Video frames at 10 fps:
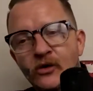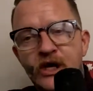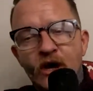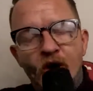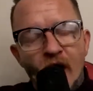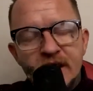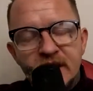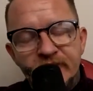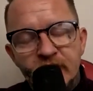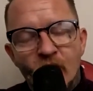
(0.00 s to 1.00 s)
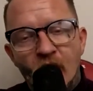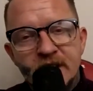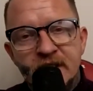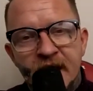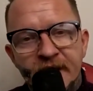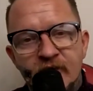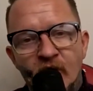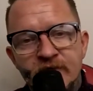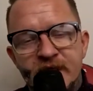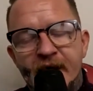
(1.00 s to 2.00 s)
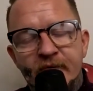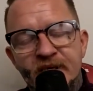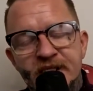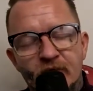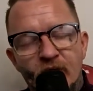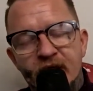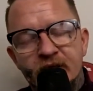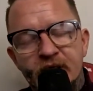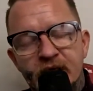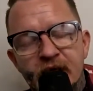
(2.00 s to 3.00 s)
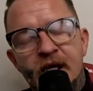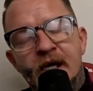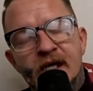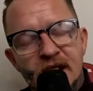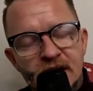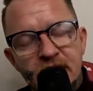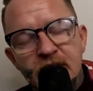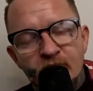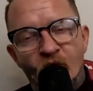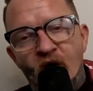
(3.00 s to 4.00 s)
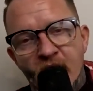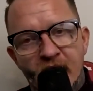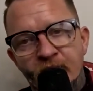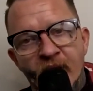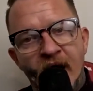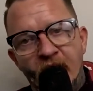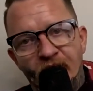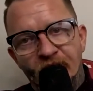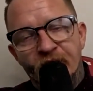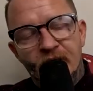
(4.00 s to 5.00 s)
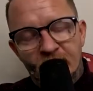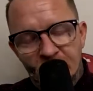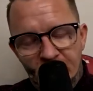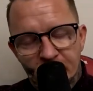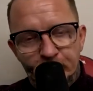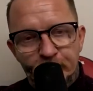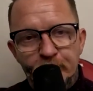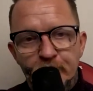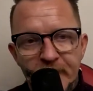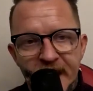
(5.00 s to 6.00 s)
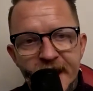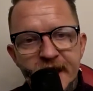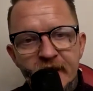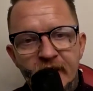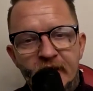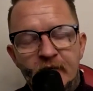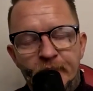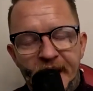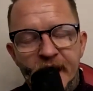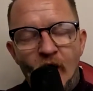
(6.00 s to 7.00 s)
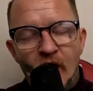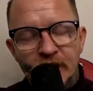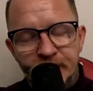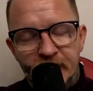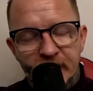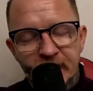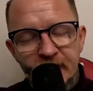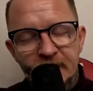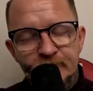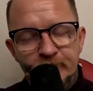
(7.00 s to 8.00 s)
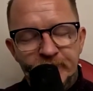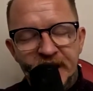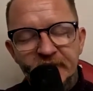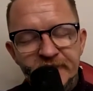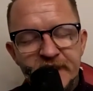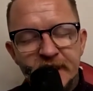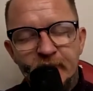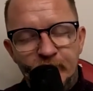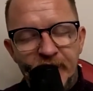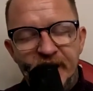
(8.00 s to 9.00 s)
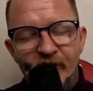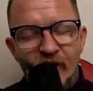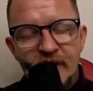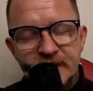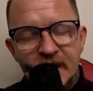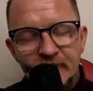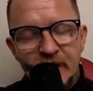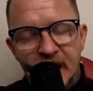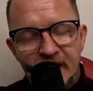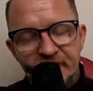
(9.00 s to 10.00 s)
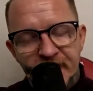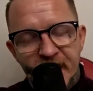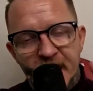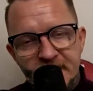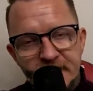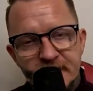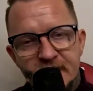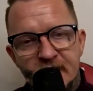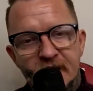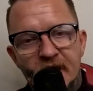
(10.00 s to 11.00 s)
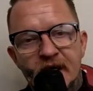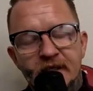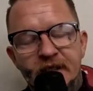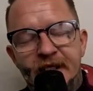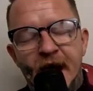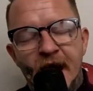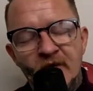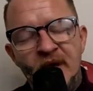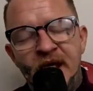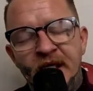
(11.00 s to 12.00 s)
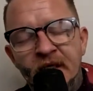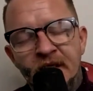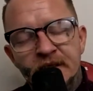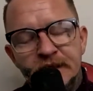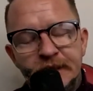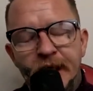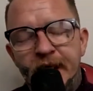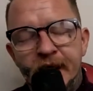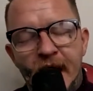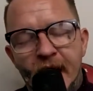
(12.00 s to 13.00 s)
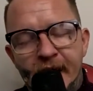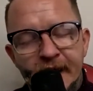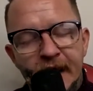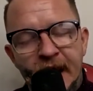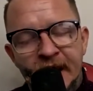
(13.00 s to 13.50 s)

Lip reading: guys, if you guys need to contact me directly, this is my email. Big BIG Biffs BIFFS gaming GAMING